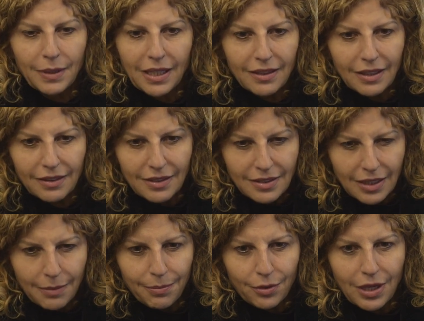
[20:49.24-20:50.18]
But I think the
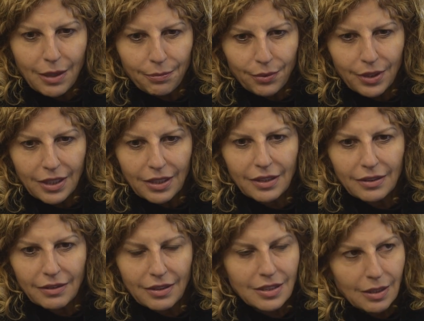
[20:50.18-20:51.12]
deeper our
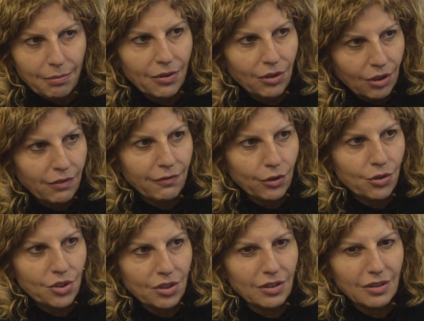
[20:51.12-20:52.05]
prayer, the deeper the
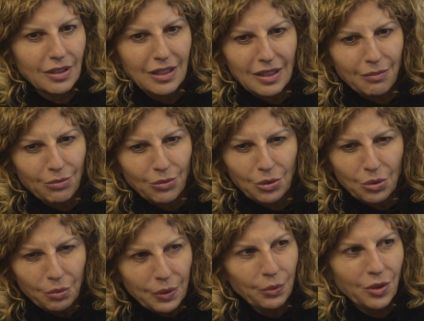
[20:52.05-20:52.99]
conversion, and the
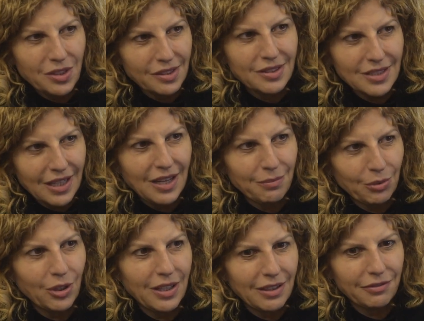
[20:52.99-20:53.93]
more we want to
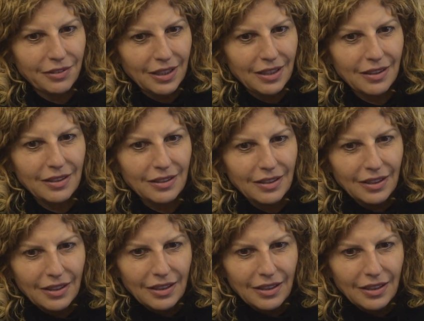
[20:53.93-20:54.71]
stand by our faith.